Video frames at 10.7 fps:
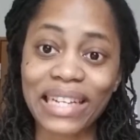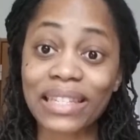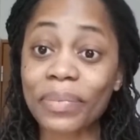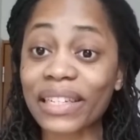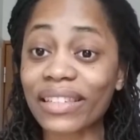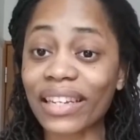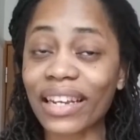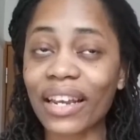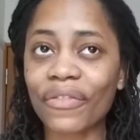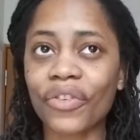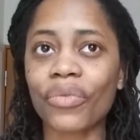especially
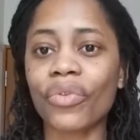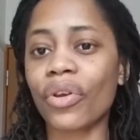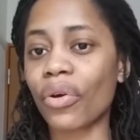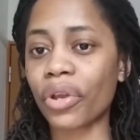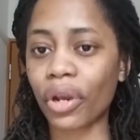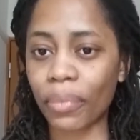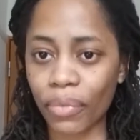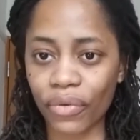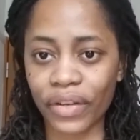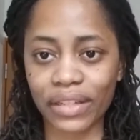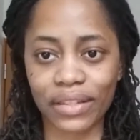if you know you're
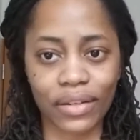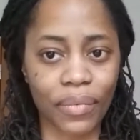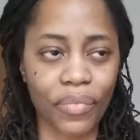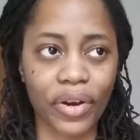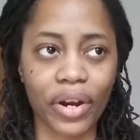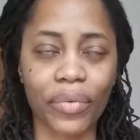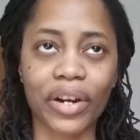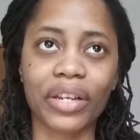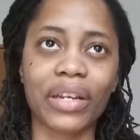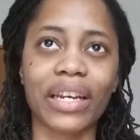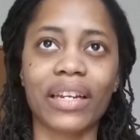moving somewhere where
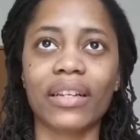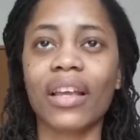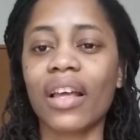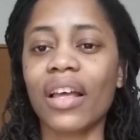you can